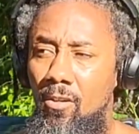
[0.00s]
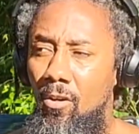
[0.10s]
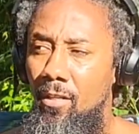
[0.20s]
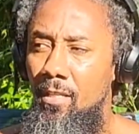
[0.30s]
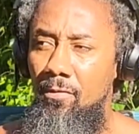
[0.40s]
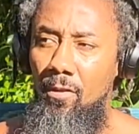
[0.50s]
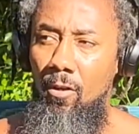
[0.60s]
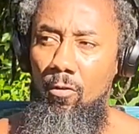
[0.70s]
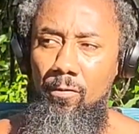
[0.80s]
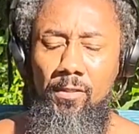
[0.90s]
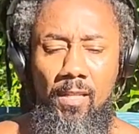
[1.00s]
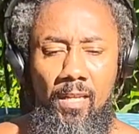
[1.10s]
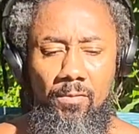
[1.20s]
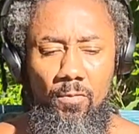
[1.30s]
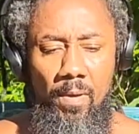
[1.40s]
Or even over
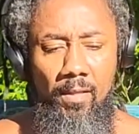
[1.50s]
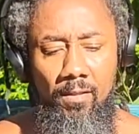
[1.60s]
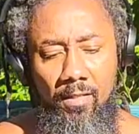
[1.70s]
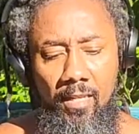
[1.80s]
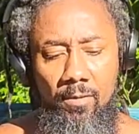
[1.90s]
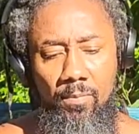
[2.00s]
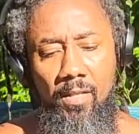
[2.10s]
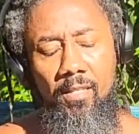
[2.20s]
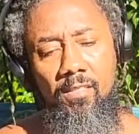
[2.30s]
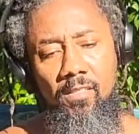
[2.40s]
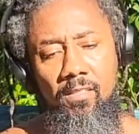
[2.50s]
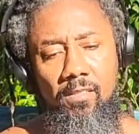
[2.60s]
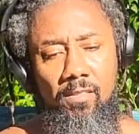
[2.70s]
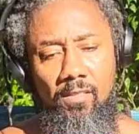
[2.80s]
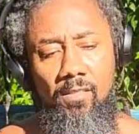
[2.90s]
time, you might look at him and be like, he's
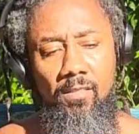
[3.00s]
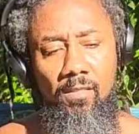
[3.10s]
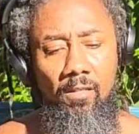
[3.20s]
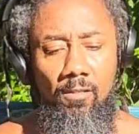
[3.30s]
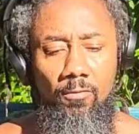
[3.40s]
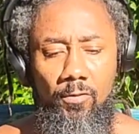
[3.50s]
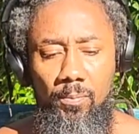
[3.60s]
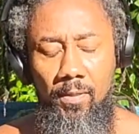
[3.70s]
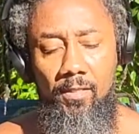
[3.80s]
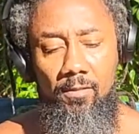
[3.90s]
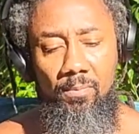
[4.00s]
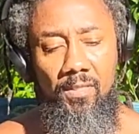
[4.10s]
inconsistent, he's all over the place.